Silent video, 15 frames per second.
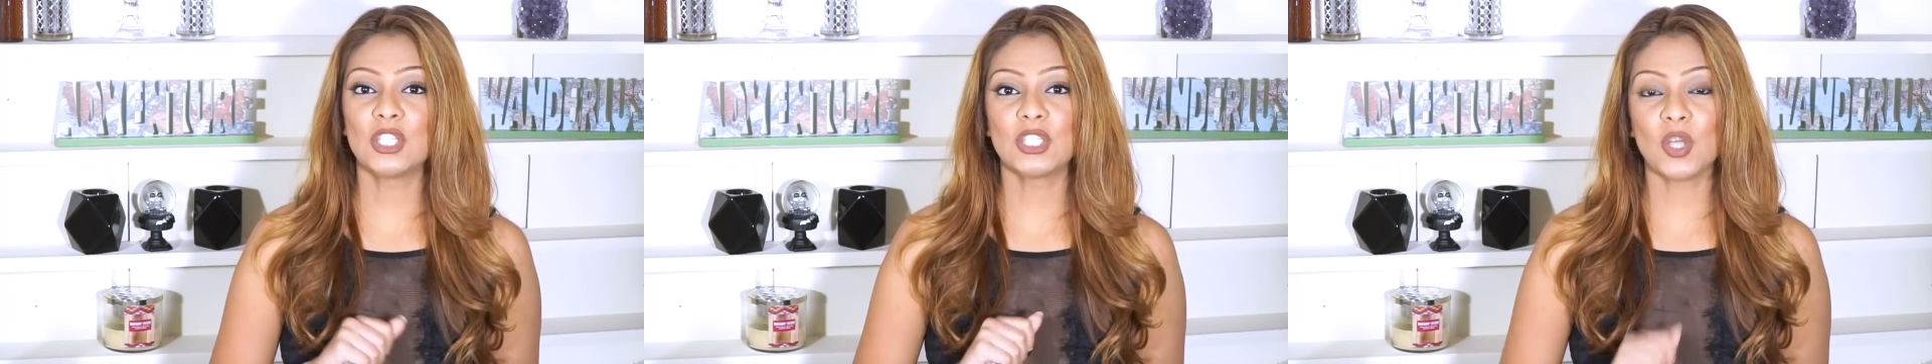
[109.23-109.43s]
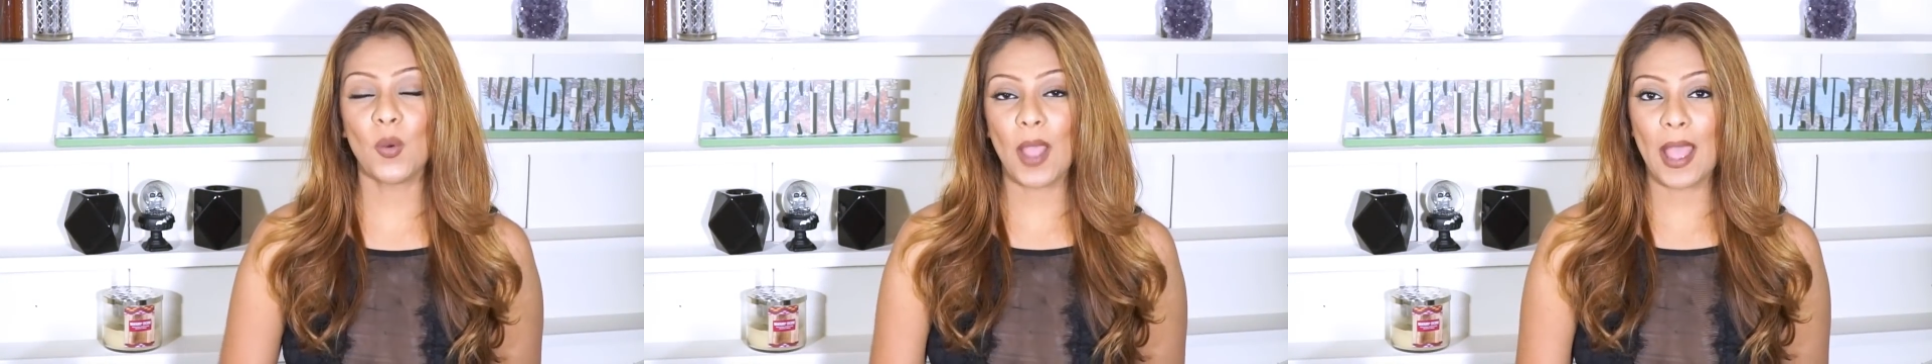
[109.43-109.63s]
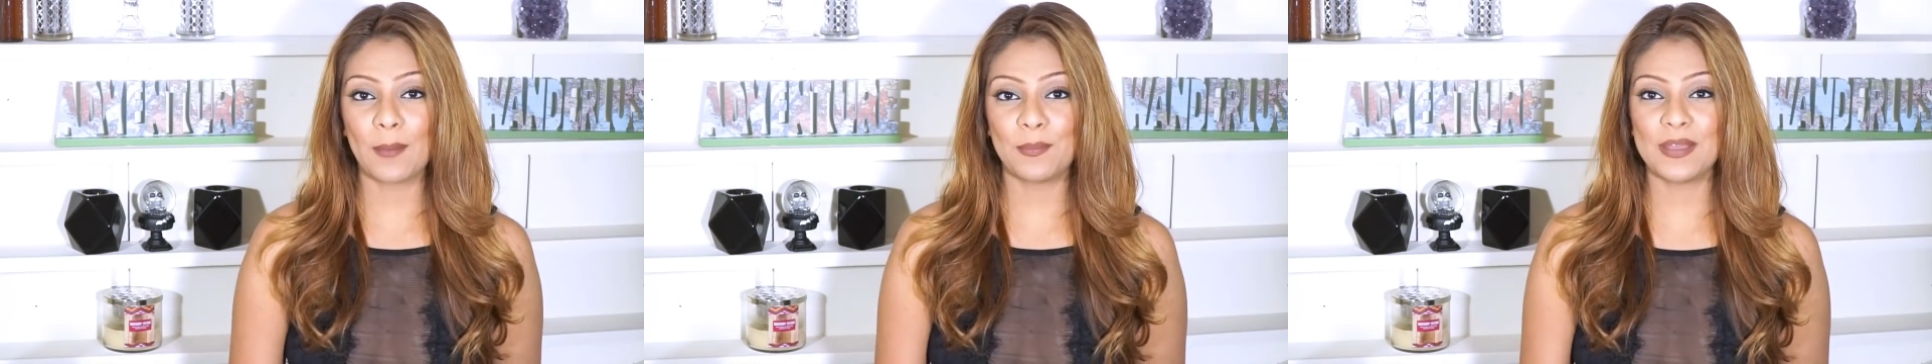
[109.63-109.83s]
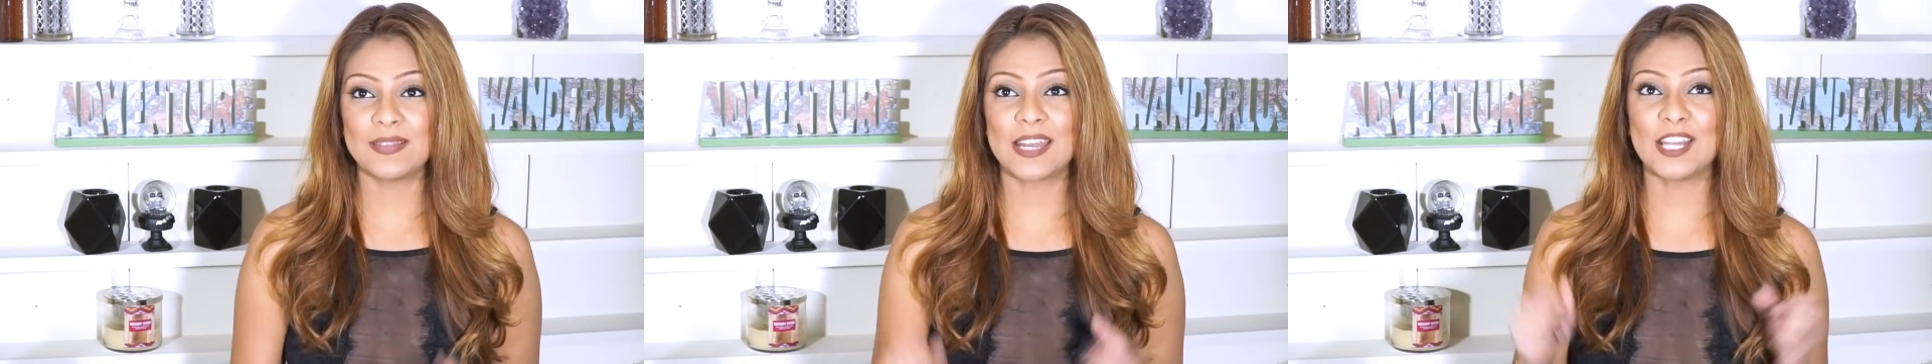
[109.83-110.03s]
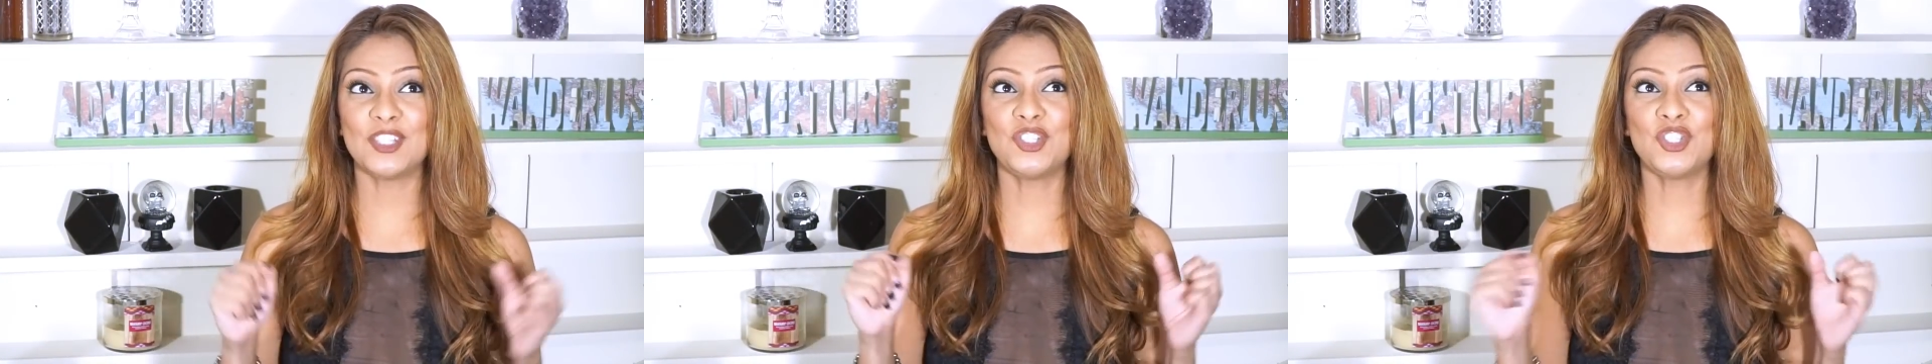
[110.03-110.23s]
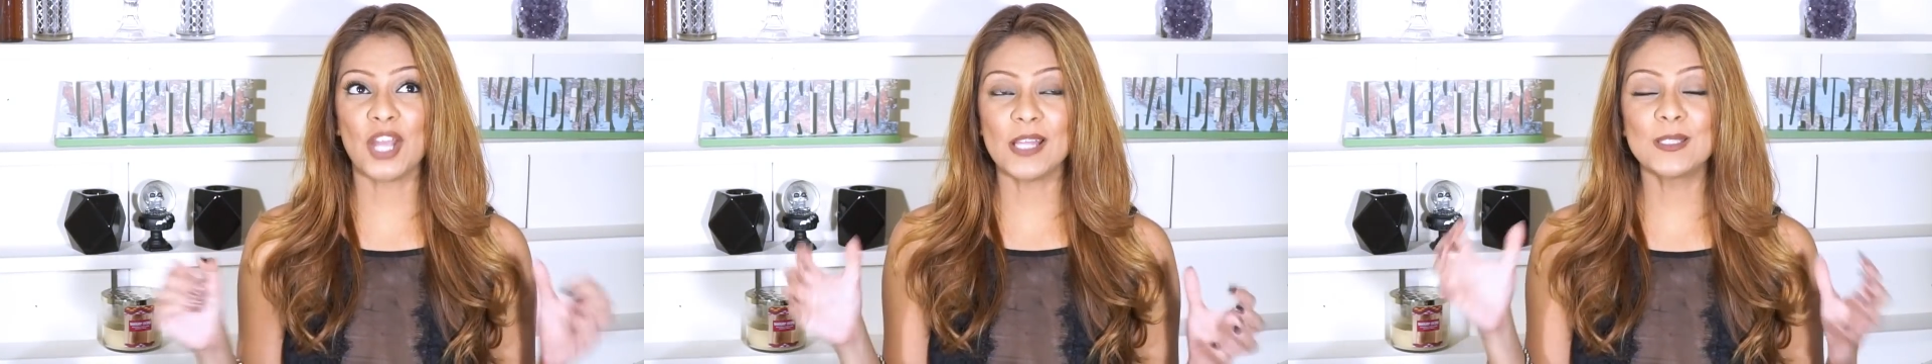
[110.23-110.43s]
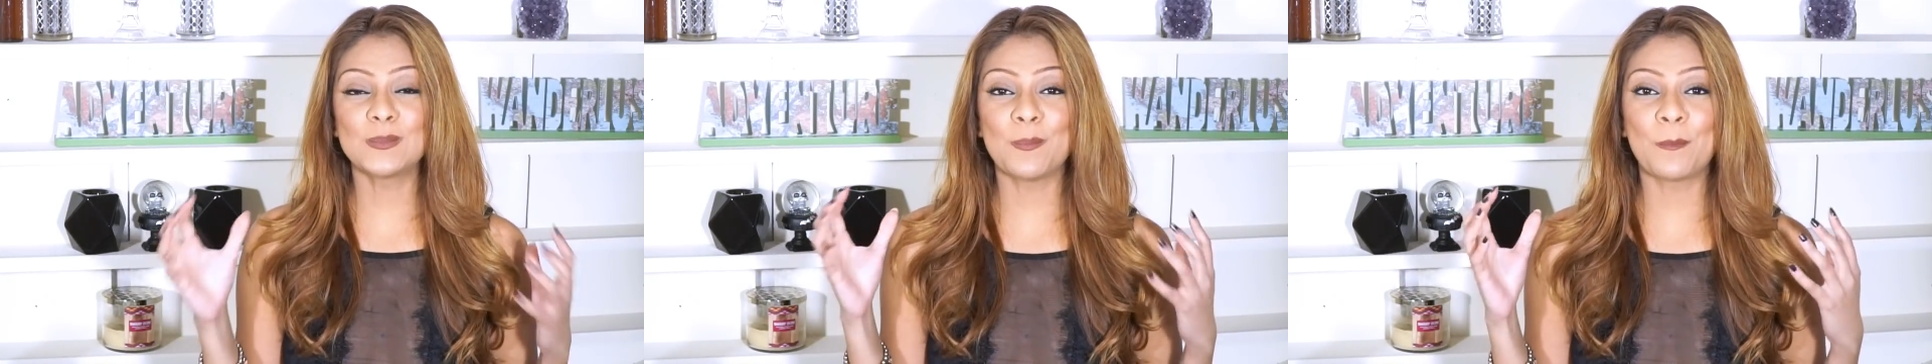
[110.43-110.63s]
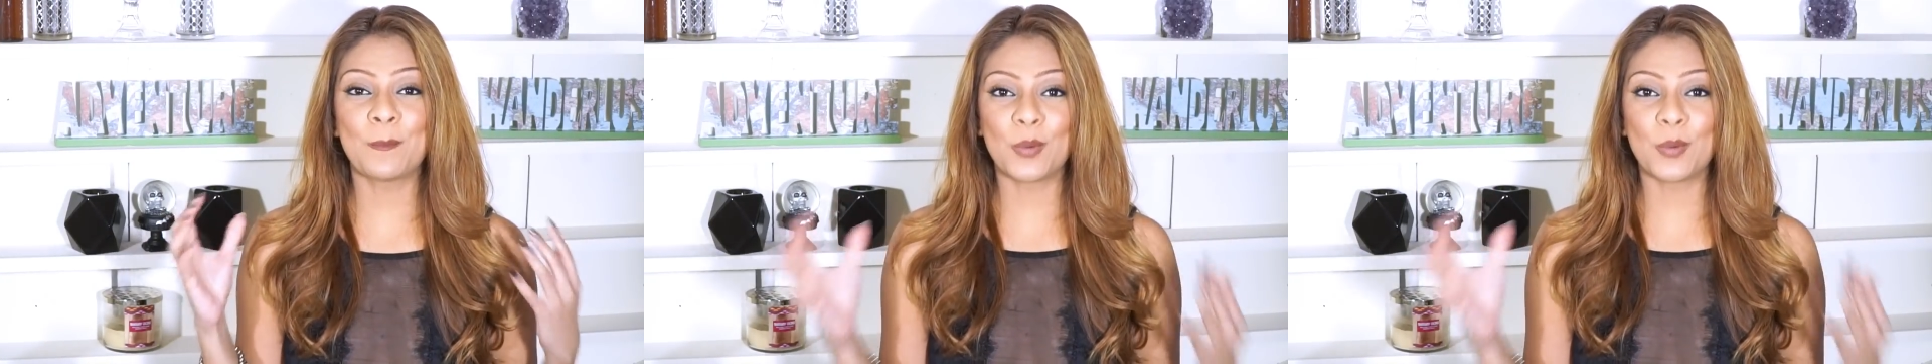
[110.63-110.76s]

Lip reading: so happy that I just